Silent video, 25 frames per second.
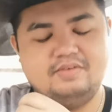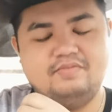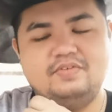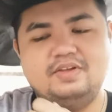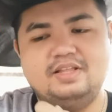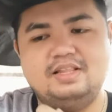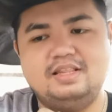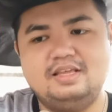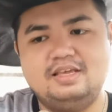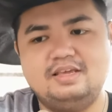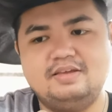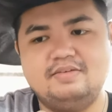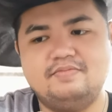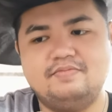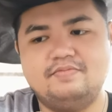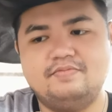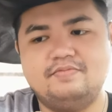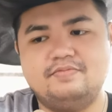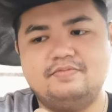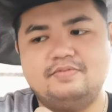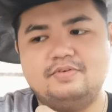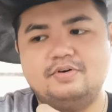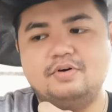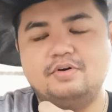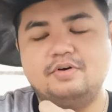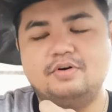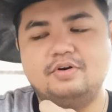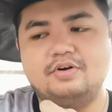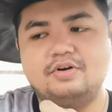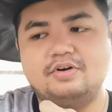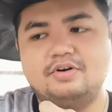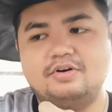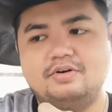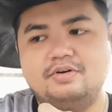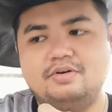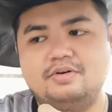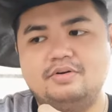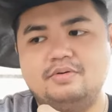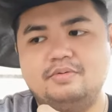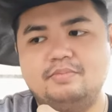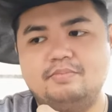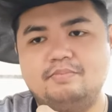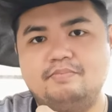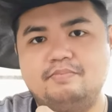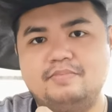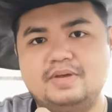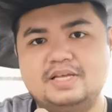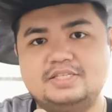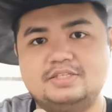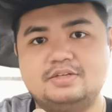The belief, or
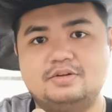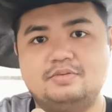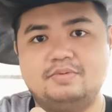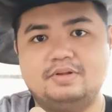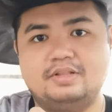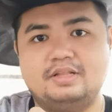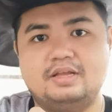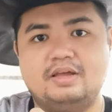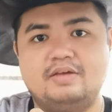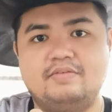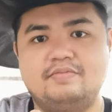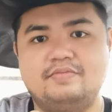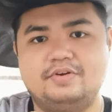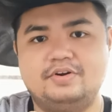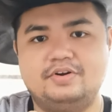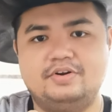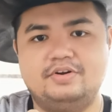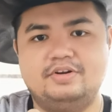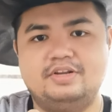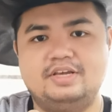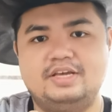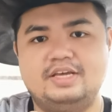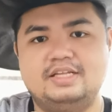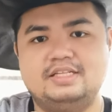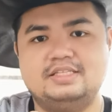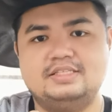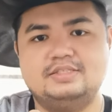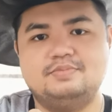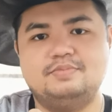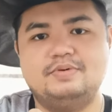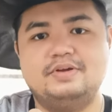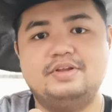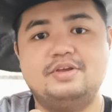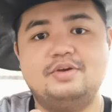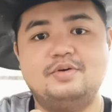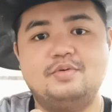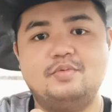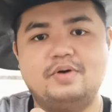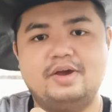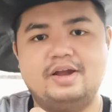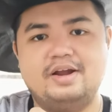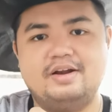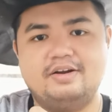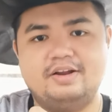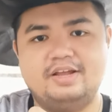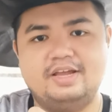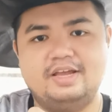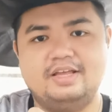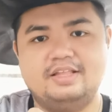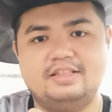based on what I've heard, it's when you
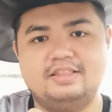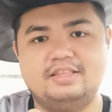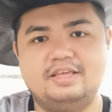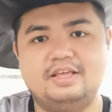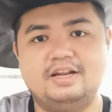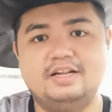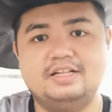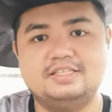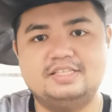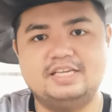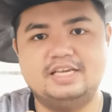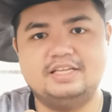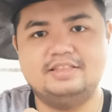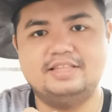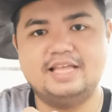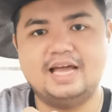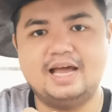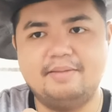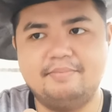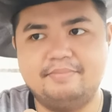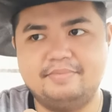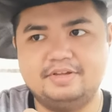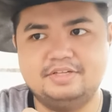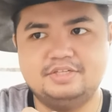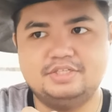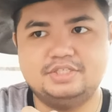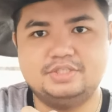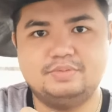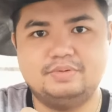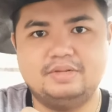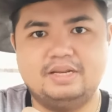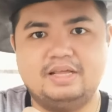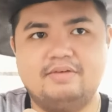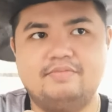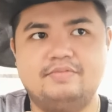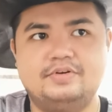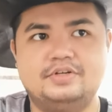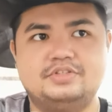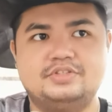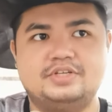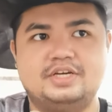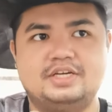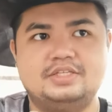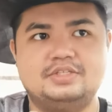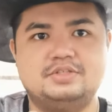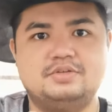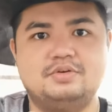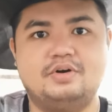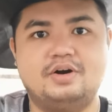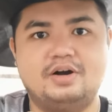wear it, it'll take damage whenever it
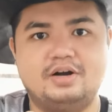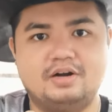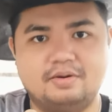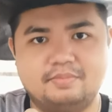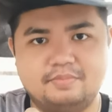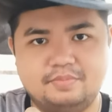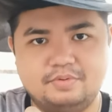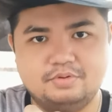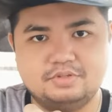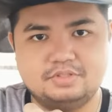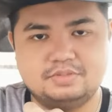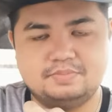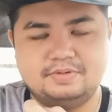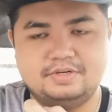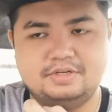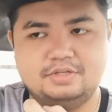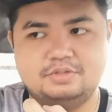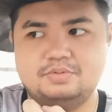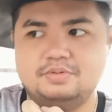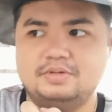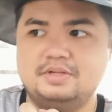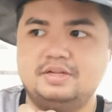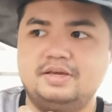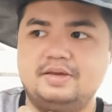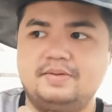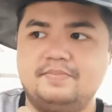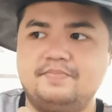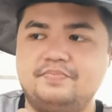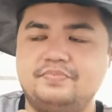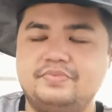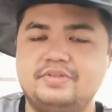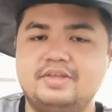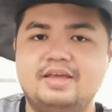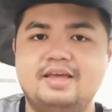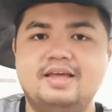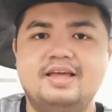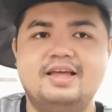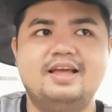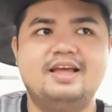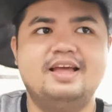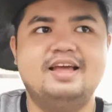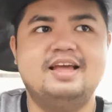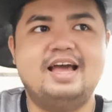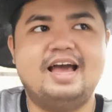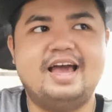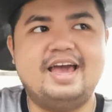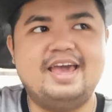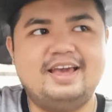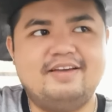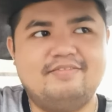tries to harm you spiritually.
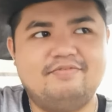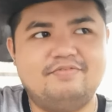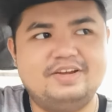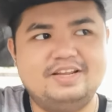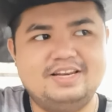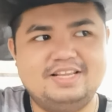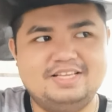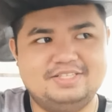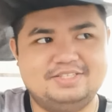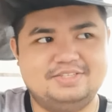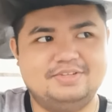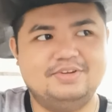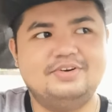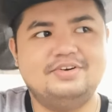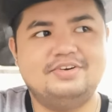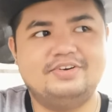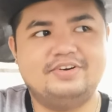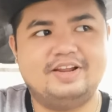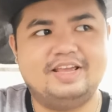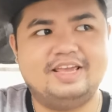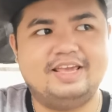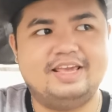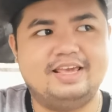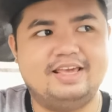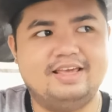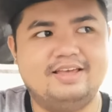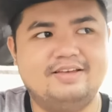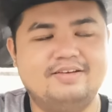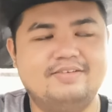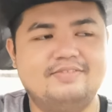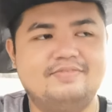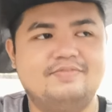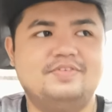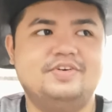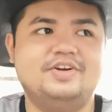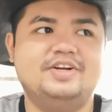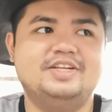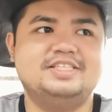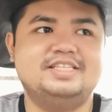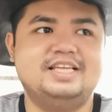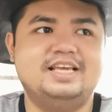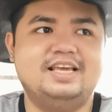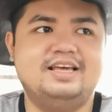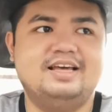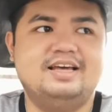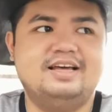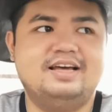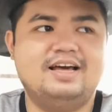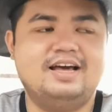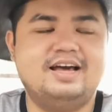Funny story, for the
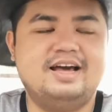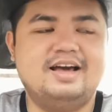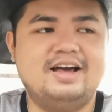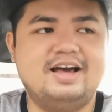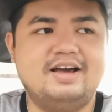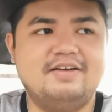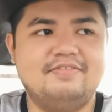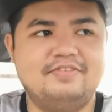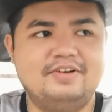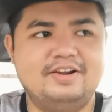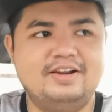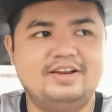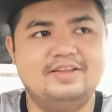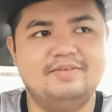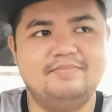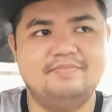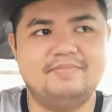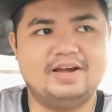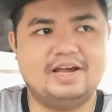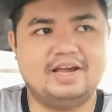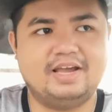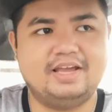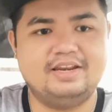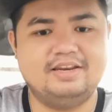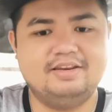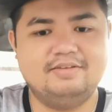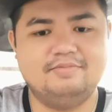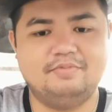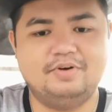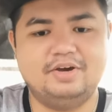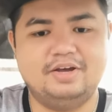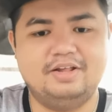sake, a friend of mine,